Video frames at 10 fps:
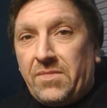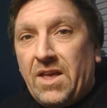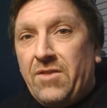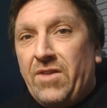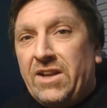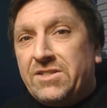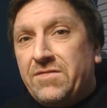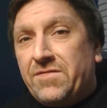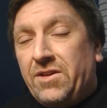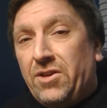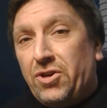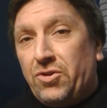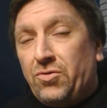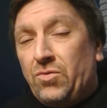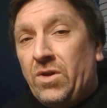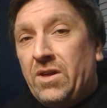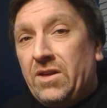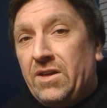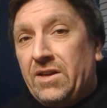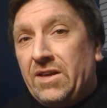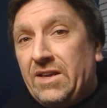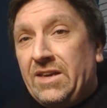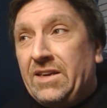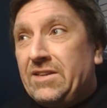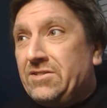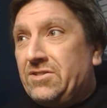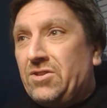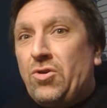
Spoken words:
a relative who is